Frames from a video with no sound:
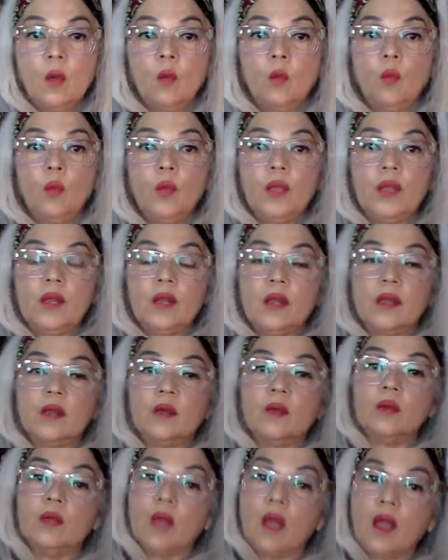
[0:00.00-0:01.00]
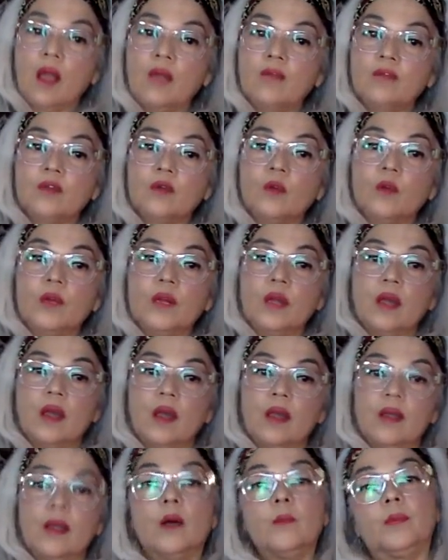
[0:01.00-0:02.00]
when I go live or when
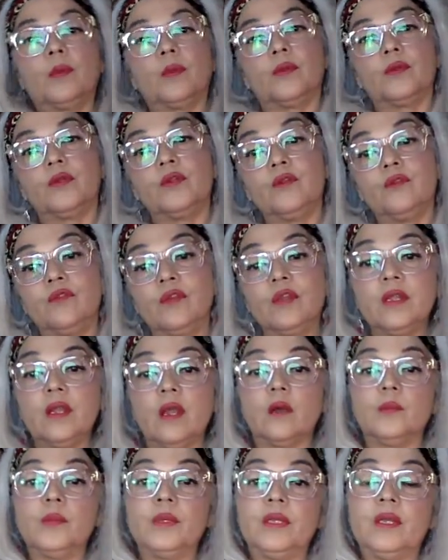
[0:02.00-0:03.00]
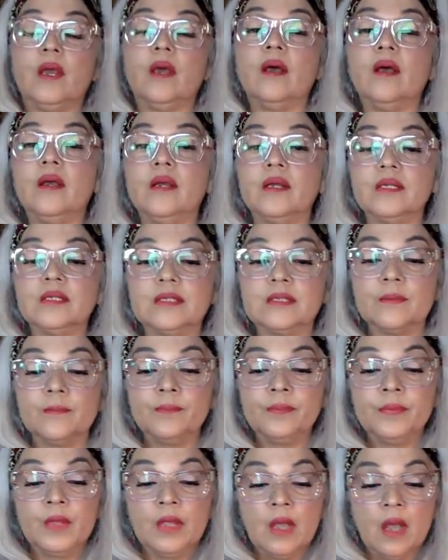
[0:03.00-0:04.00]
I upload a new video because
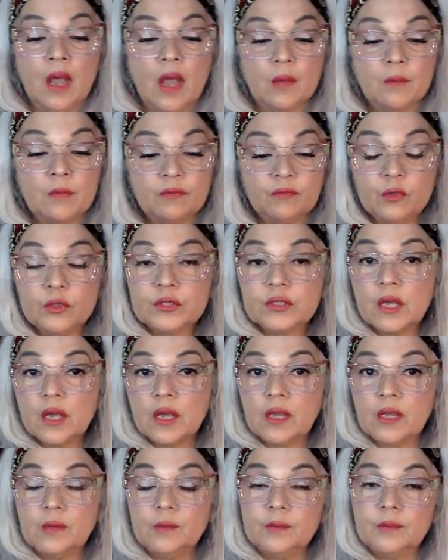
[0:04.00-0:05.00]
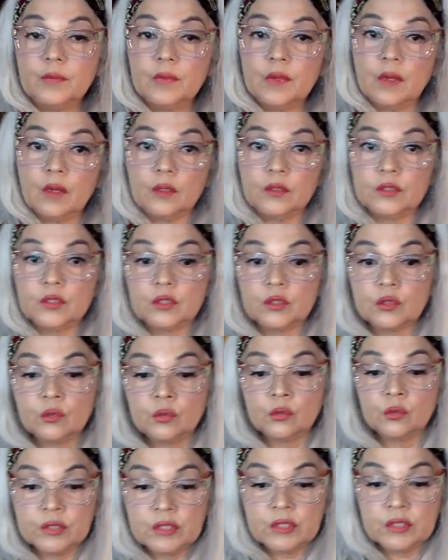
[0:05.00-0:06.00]
I'm a full time
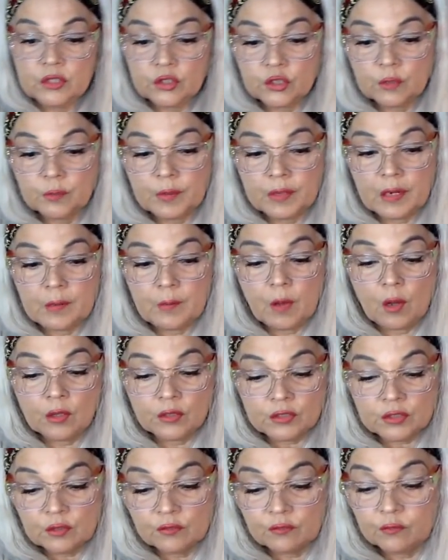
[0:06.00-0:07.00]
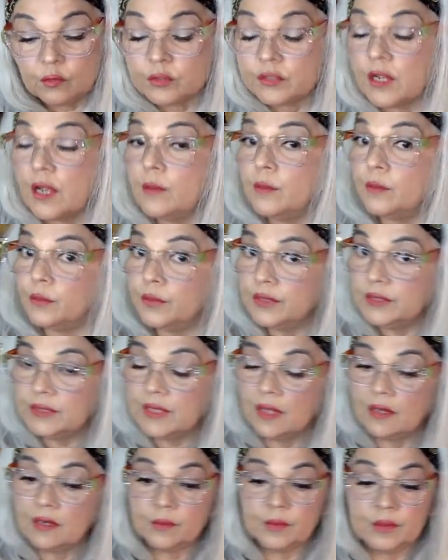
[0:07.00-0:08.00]
school teacher, but I'm also a full time
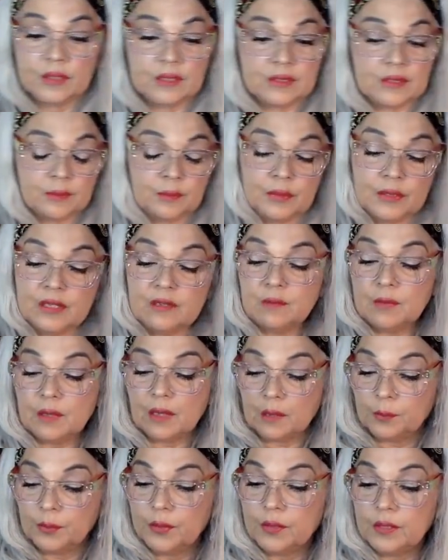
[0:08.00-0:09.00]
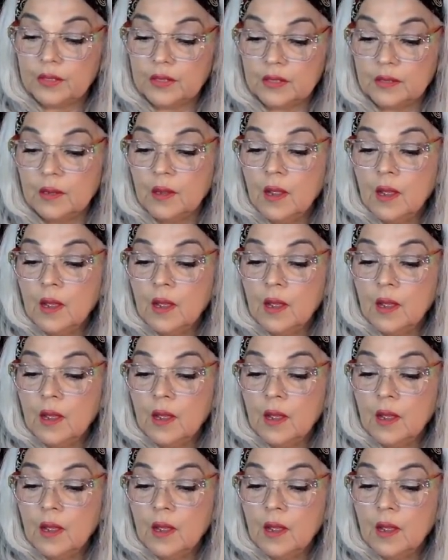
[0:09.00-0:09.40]
reseller because believe me, I put in